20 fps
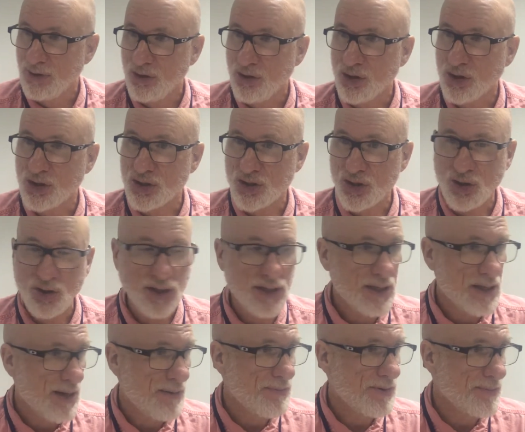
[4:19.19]
You can certainly
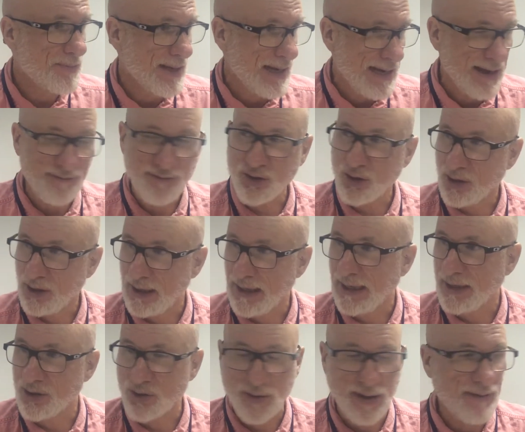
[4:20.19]
come to me after
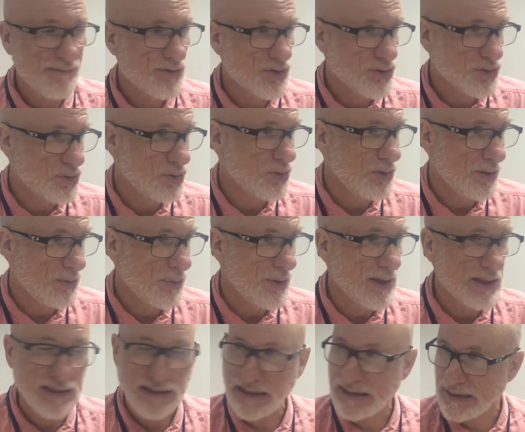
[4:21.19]
class or after school and we
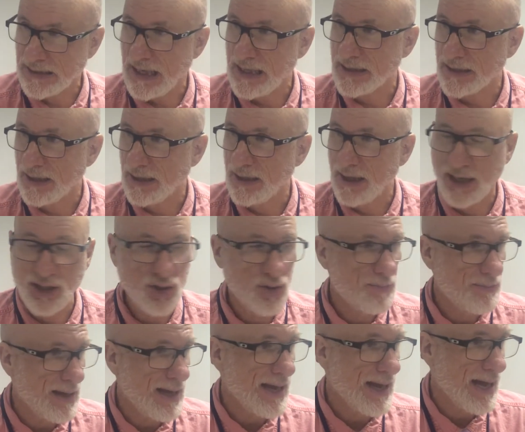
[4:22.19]
can discuss it, and you
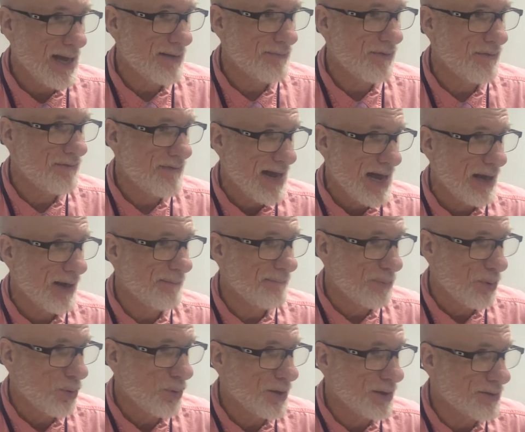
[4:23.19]
may have a valid
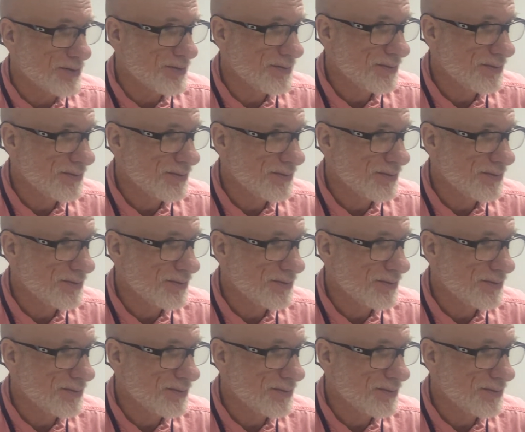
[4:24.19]
point.